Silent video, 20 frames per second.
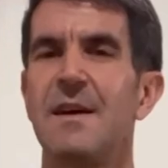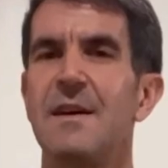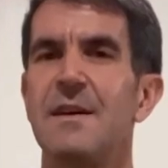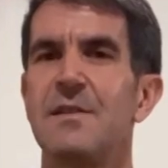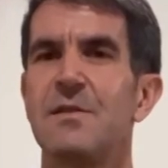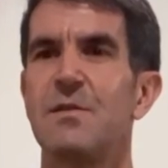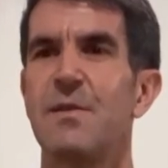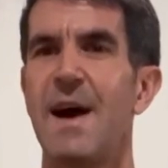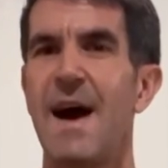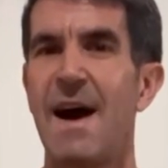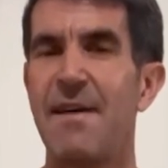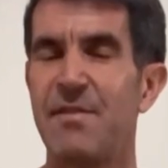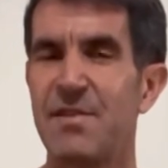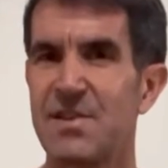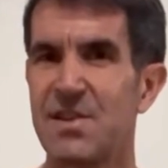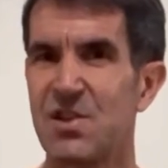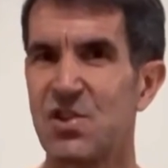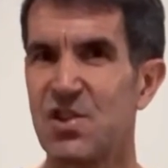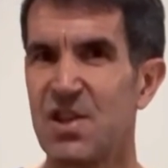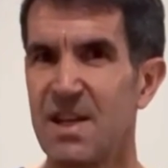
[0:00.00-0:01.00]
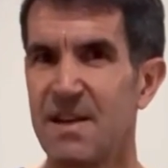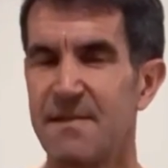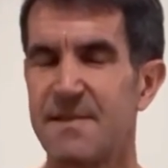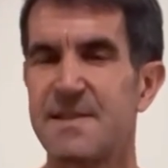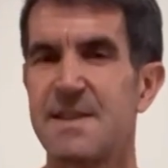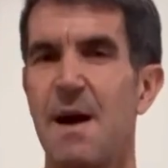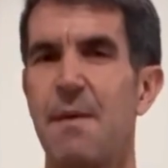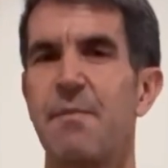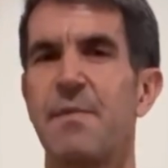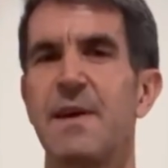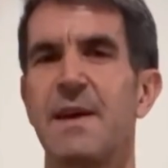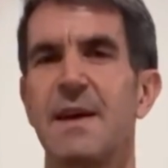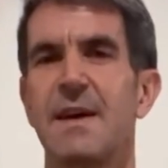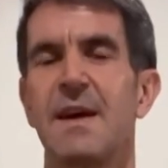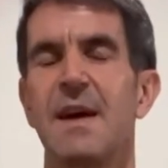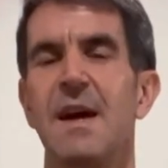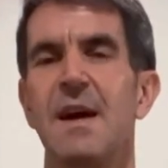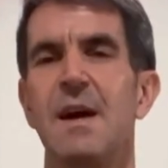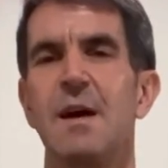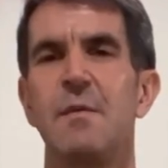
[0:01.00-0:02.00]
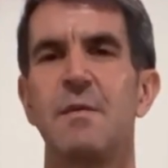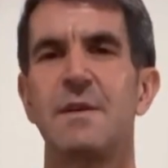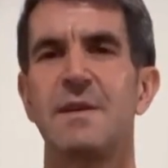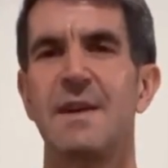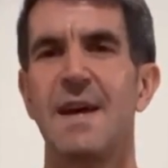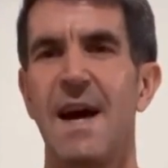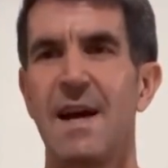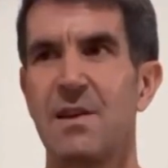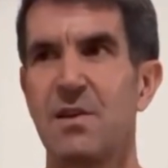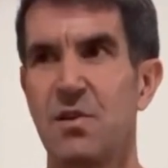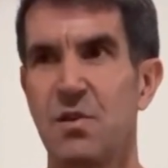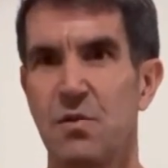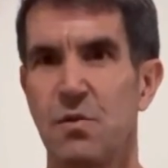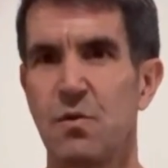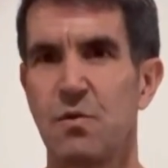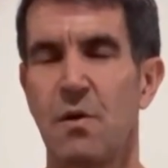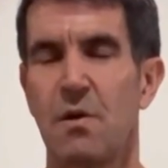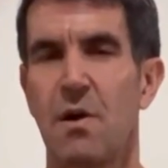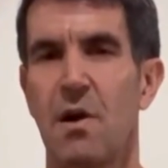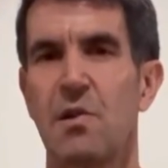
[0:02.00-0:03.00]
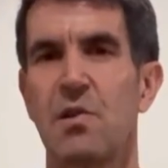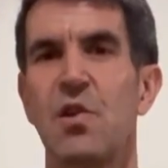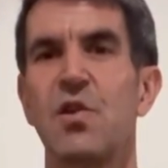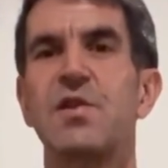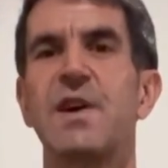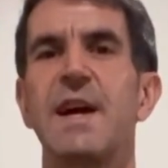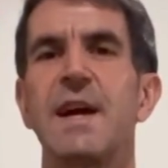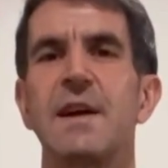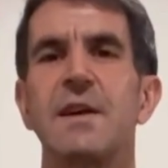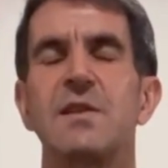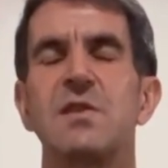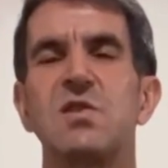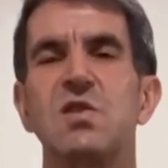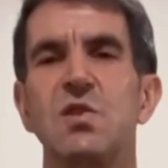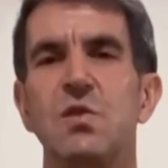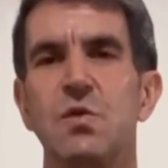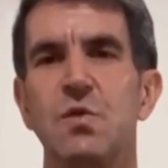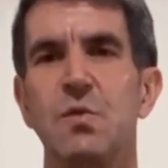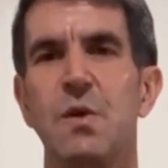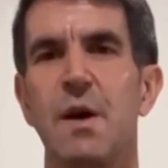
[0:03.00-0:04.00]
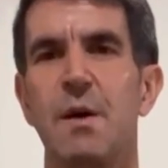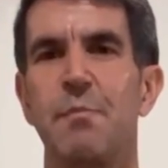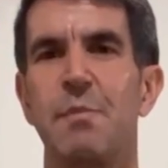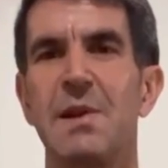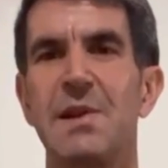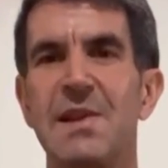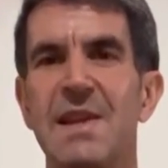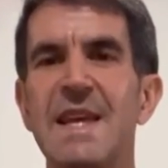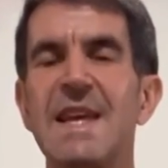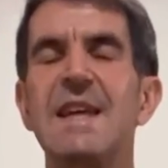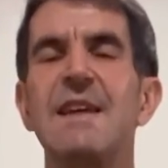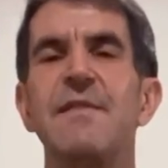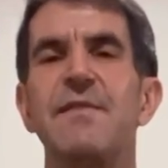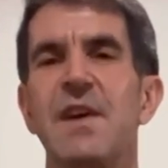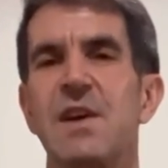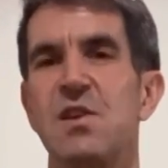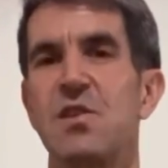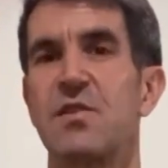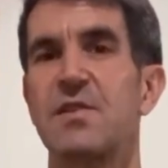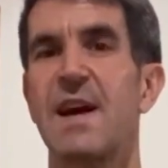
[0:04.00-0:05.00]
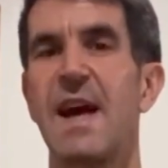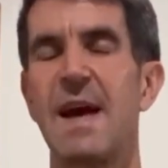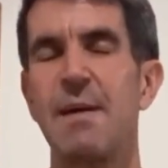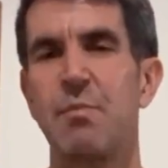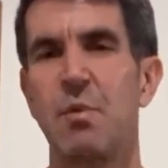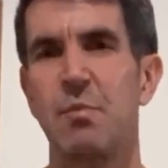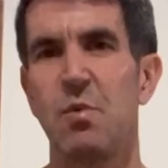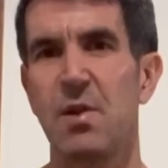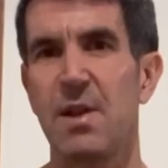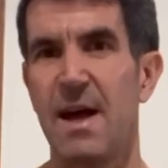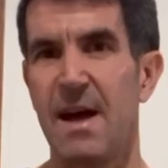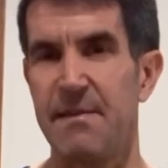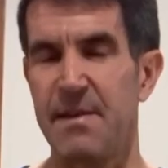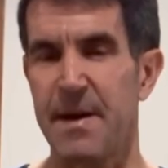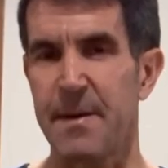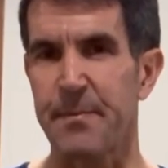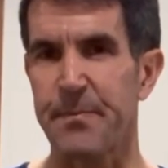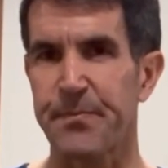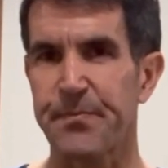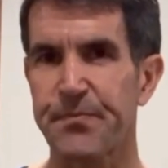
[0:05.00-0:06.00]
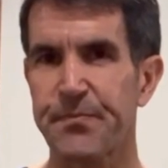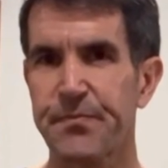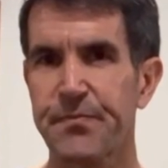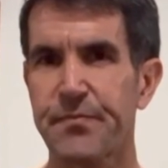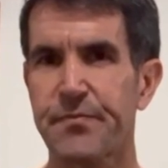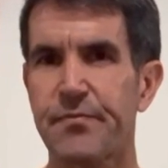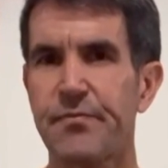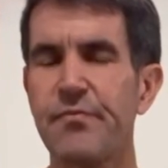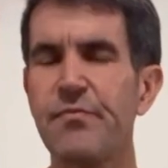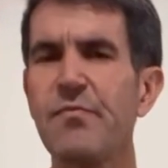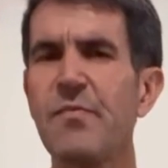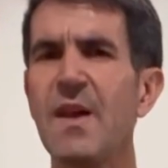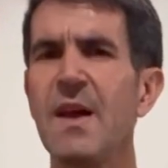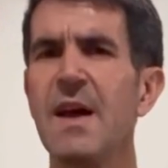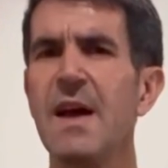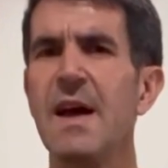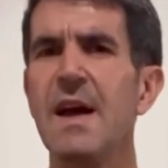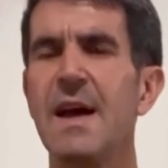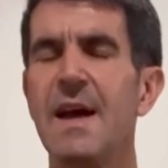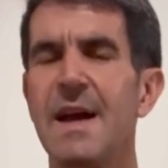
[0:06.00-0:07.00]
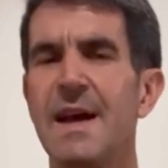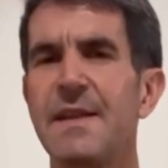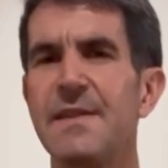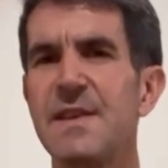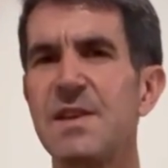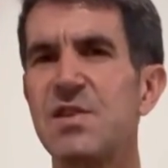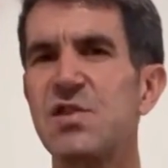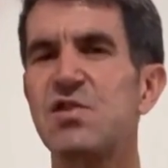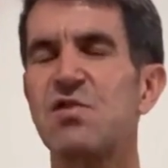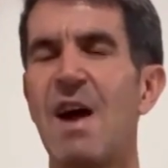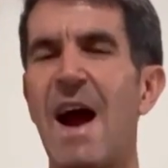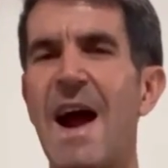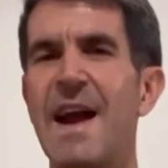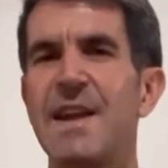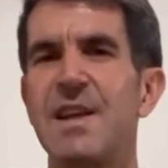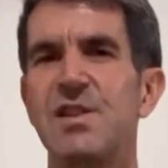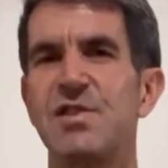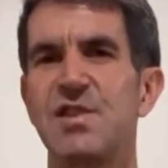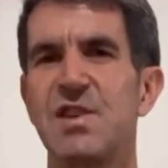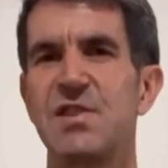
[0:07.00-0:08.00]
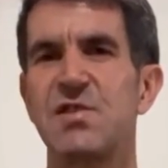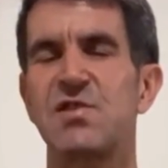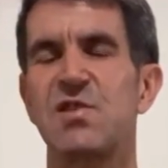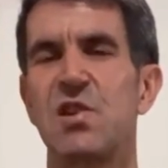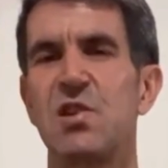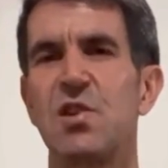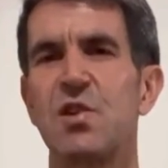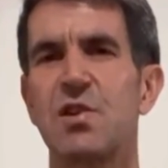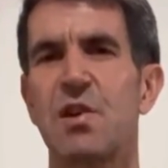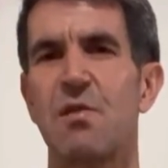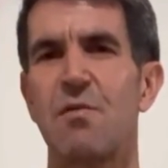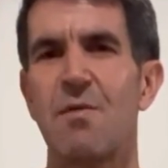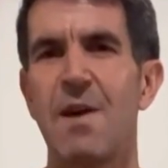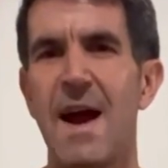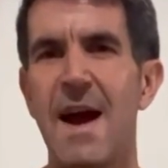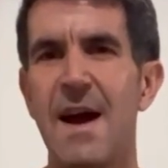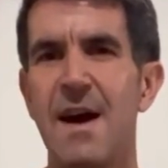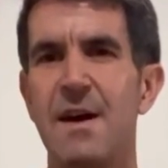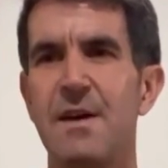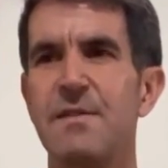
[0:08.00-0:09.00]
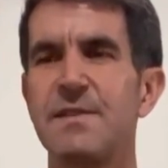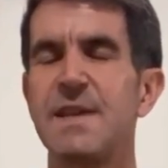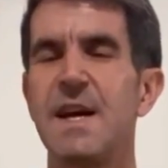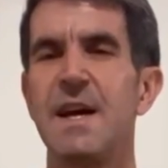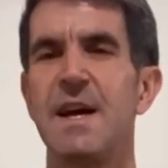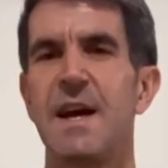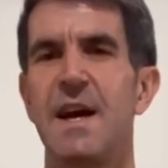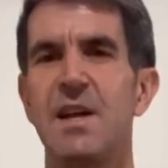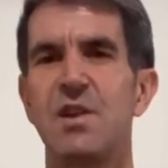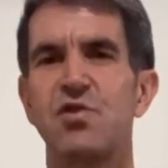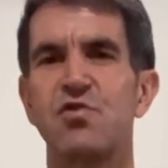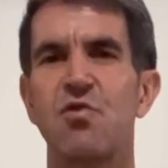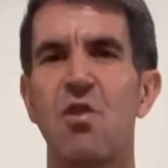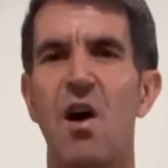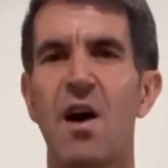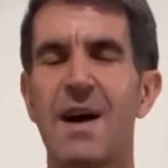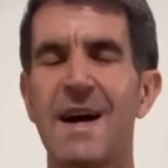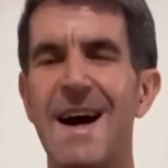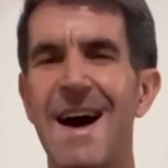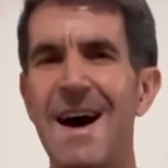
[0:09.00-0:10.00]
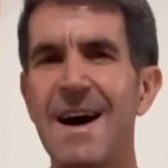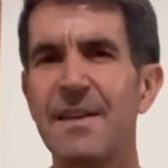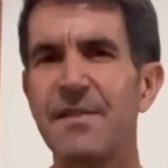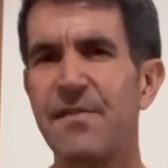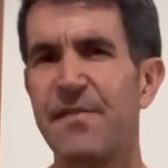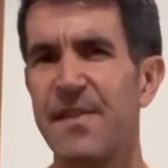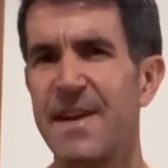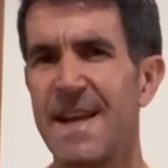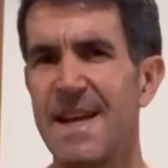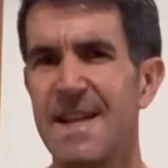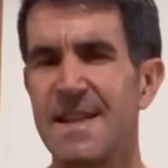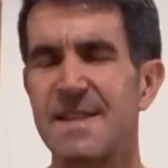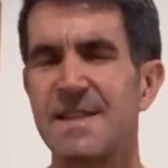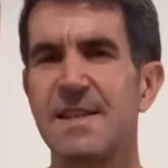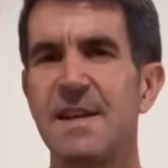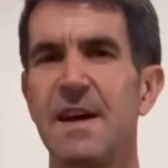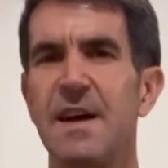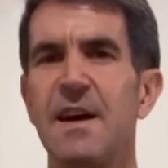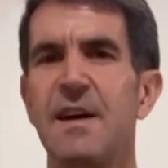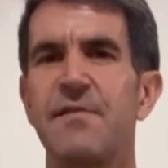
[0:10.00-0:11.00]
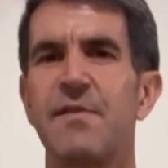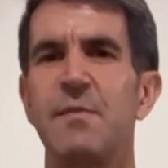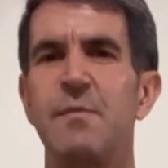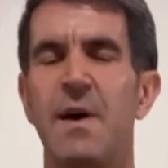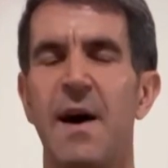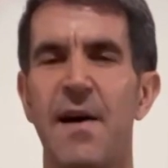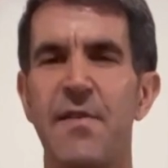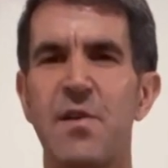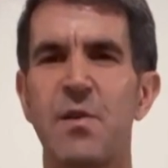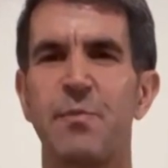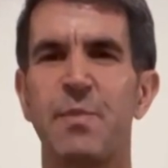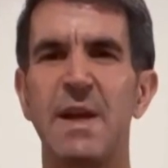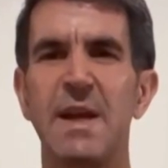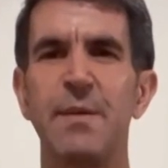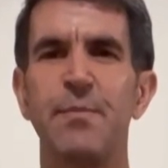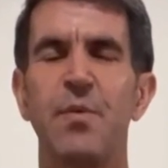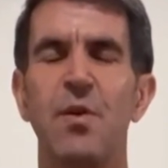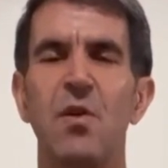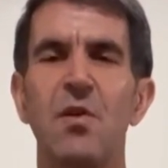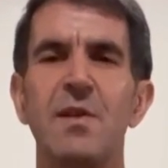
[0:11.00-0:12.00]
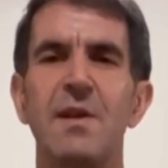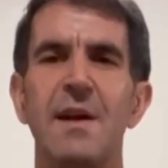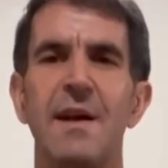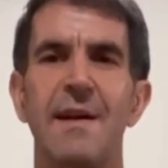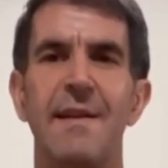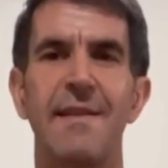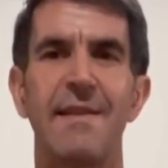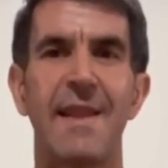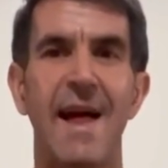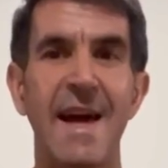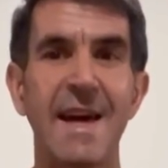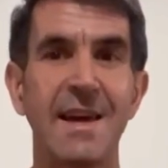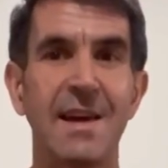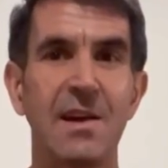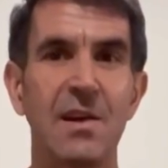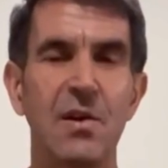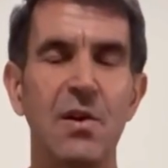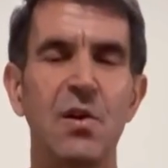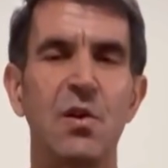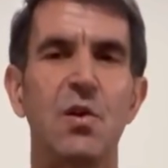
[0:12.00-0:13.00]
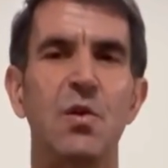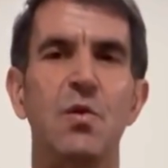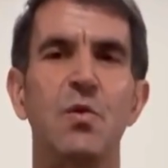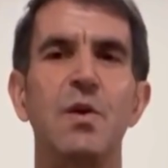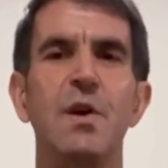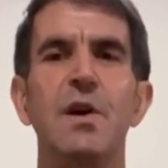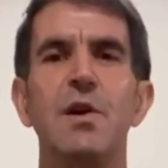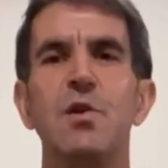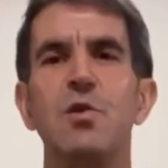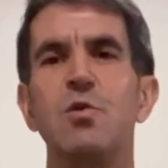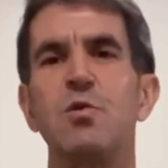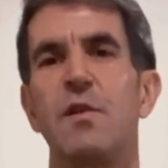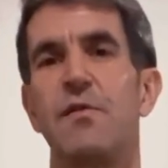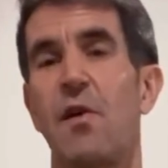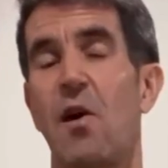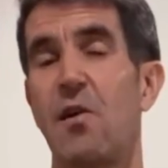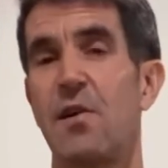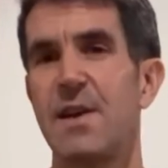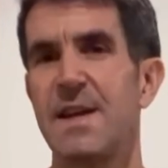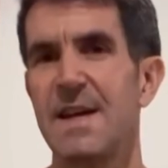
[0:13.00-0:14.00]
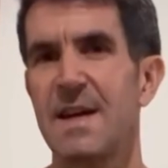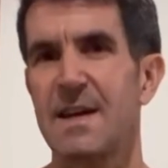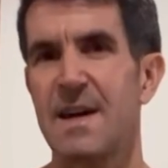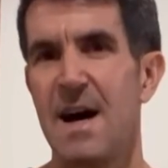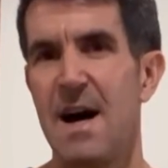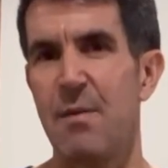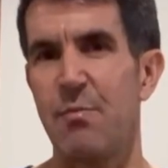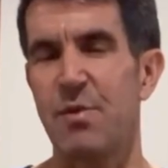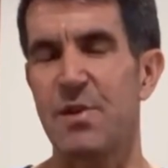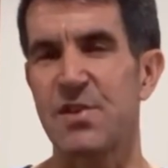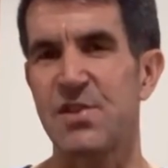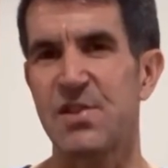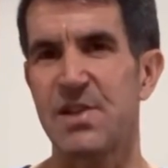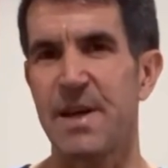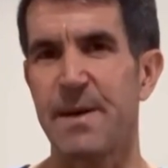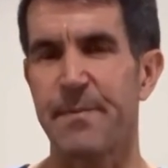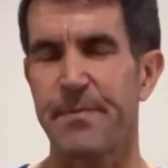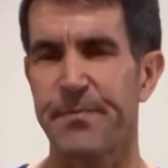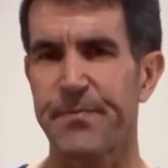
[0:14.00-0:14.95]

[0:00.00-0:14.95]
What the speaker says: You haven't achieved something, yet you are looking to believe that you're capable of it. And this strategy is to look around and draw confidence from other people like you who have already accomplished it.